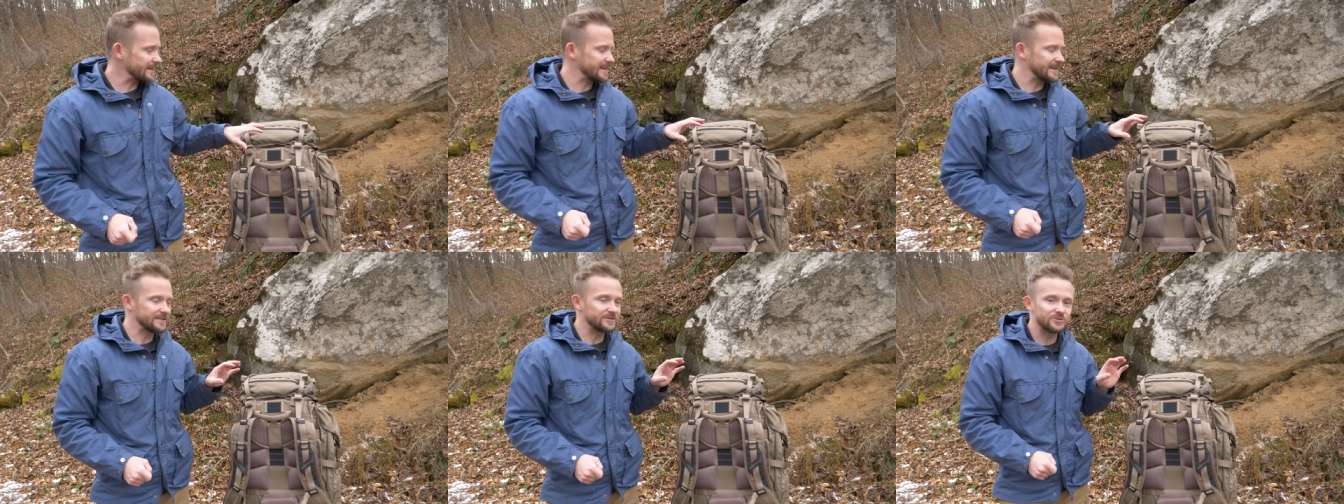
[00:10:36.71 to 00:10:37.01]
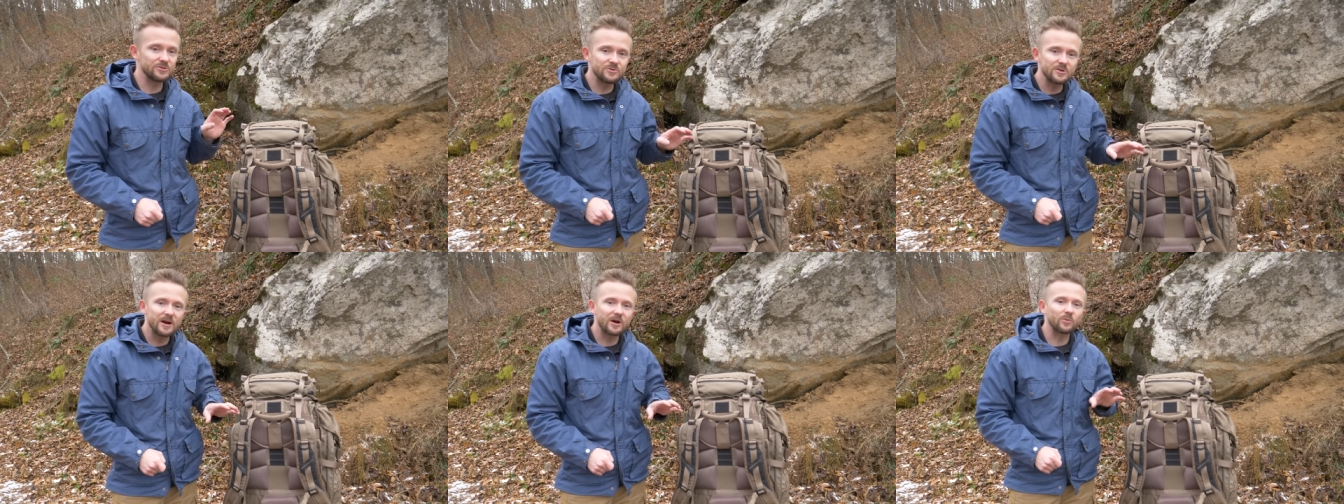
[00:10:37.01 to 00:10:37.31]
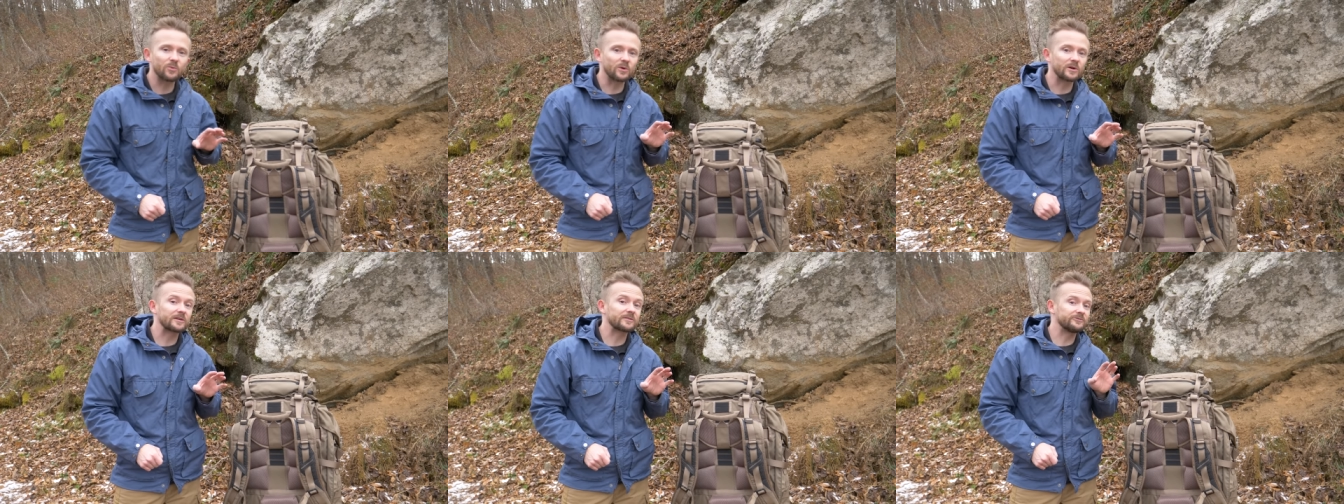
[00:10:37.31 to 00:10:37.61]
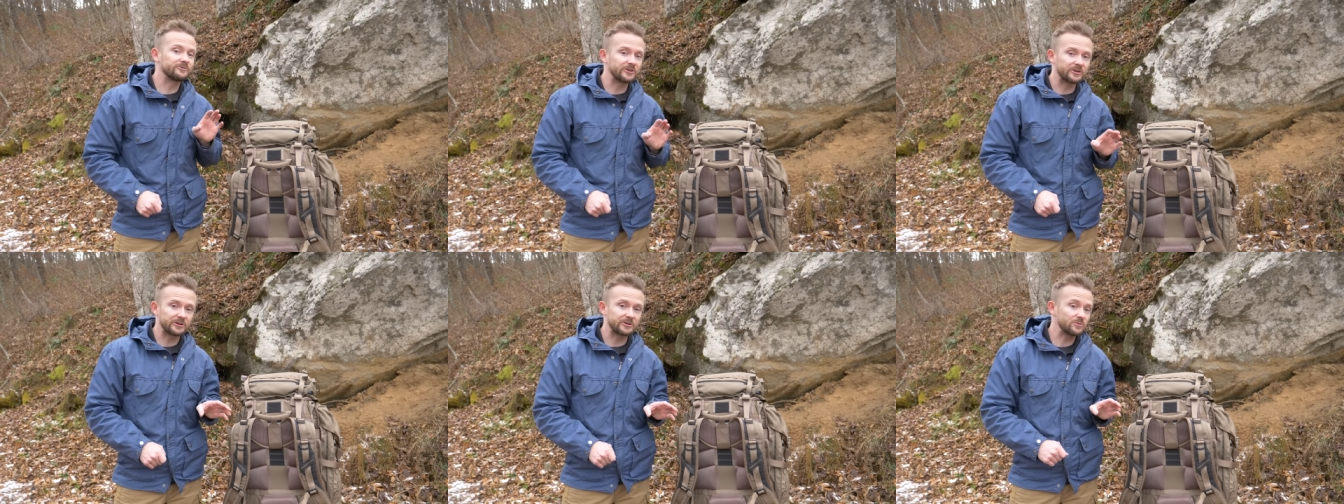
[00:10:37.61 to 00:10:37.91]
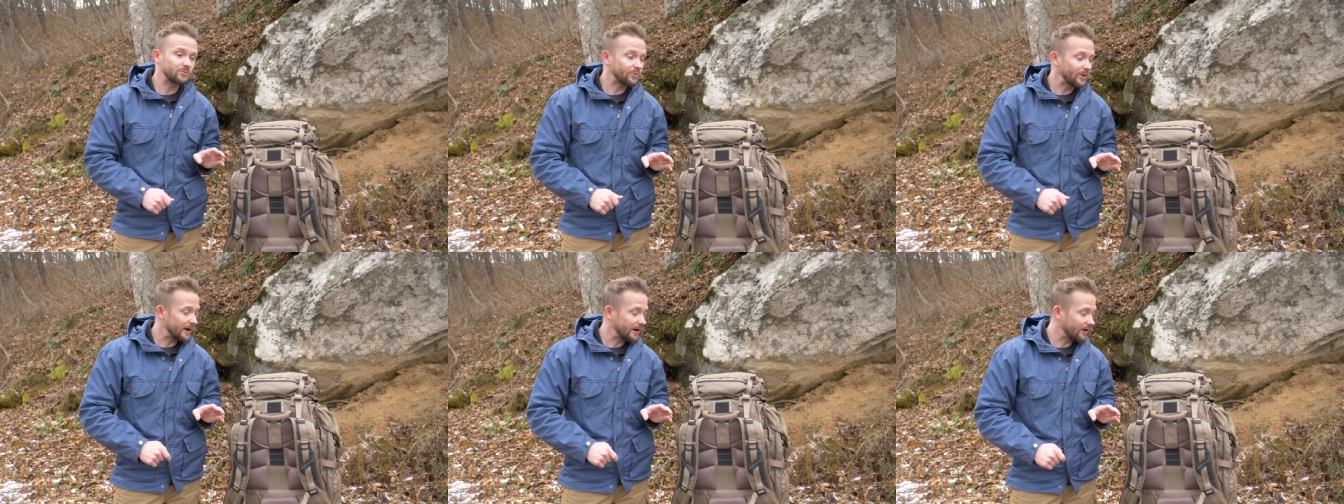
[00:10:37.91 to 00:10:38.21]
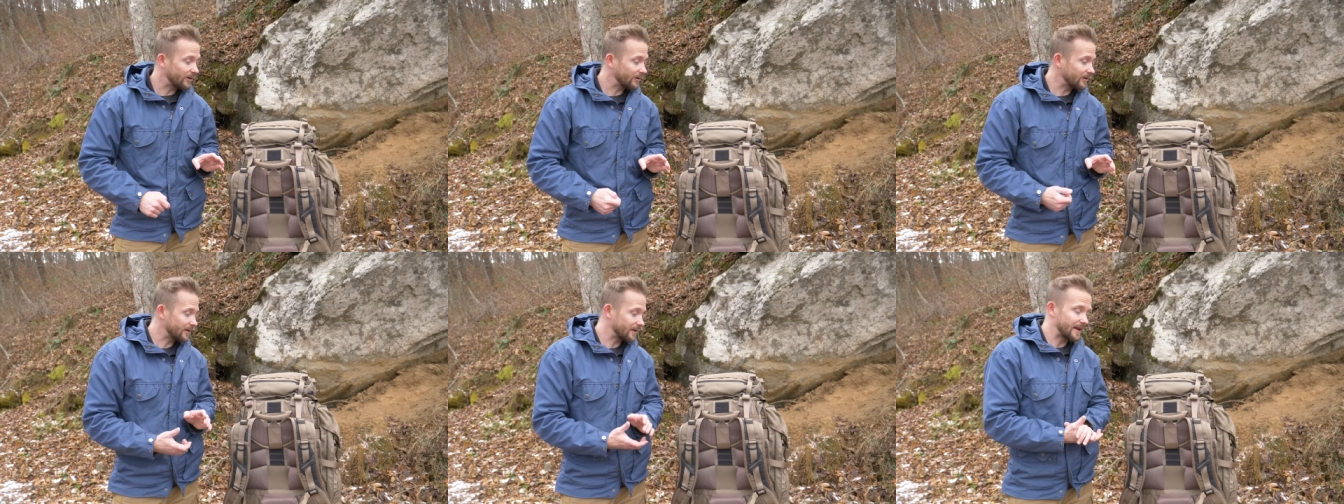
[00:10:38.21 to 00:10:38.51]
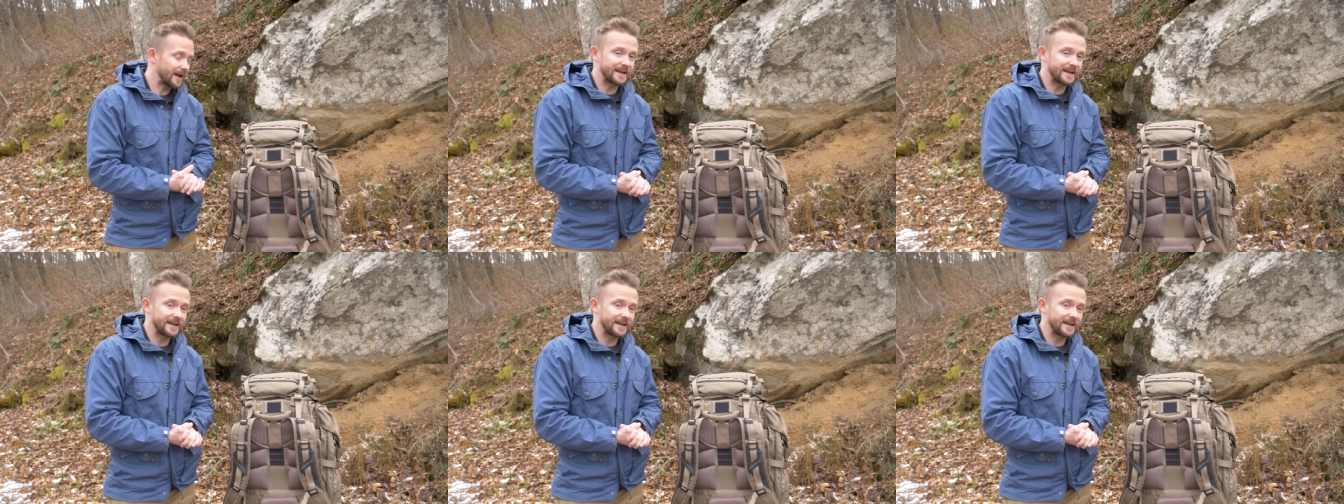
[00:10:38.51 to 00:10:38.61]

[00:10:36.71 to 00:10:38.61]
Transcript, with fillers: and they do not work very well.